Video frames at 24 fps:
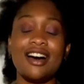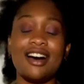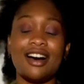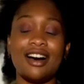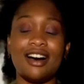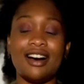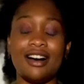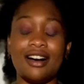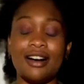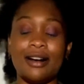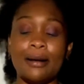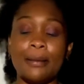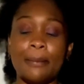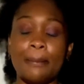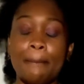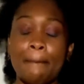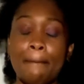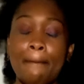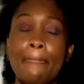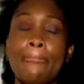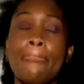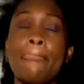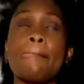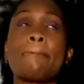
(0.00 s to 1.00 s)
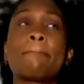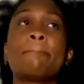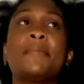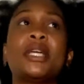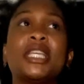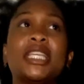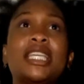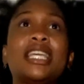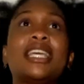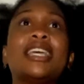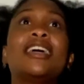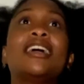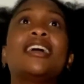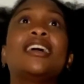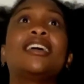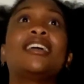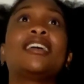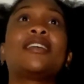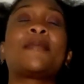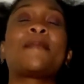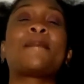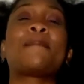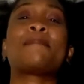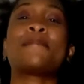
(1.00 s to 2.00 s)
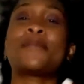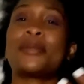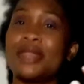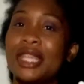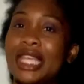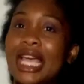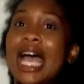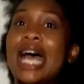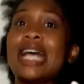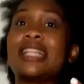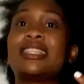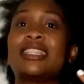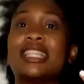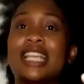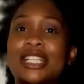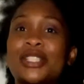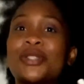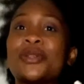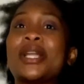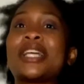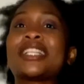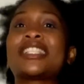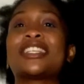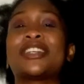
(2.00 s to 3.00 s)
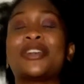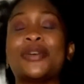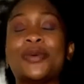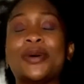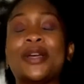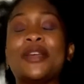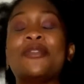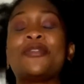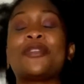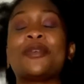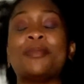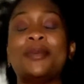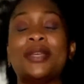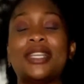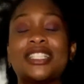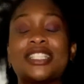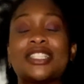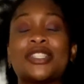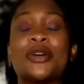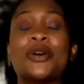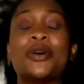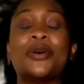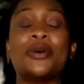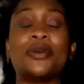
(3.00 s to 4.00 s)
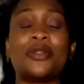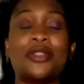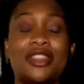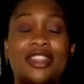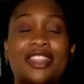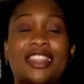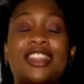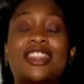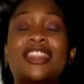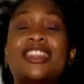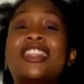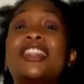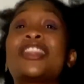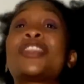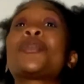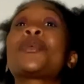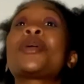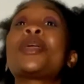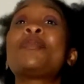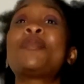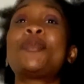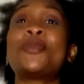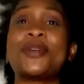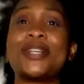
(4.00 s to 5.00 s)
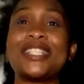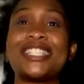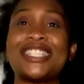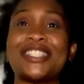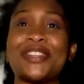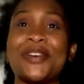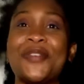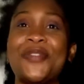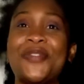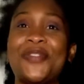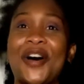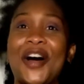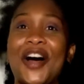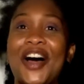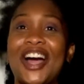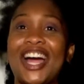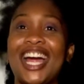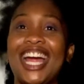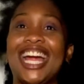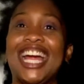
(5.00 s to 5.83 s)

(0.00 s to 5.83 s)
But yeah, that's what I took away from it. So 3 points so far.